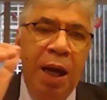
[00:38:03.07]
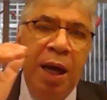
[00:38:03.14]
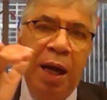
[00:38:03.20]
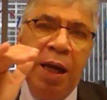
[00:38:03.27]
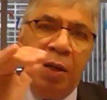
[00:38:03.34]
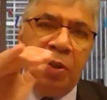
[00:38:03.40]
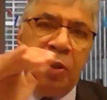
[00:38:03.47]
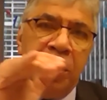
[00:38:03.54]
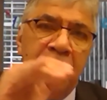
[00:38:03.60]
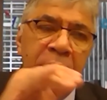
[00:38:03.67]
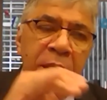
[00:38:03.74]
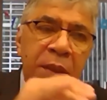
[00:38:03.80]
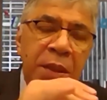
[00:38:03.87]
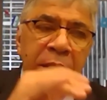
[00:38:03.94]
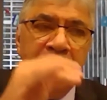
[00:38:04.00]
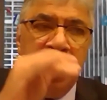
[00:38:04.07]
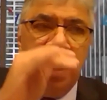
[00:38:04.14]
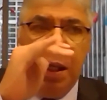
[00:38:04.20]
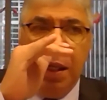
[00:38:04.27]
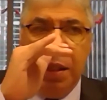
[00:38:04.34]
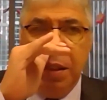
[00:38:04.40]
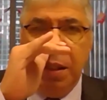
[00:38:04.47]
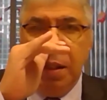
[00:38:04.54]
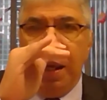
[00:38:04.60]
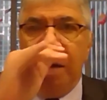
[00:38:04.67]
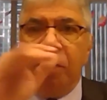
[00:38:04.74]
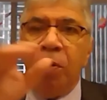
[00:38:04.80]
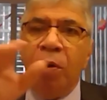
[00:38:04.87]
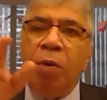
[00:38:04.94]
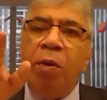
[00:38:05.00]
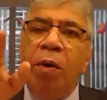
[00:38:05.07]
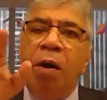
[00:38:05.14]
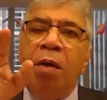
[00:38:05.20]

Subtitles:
as the level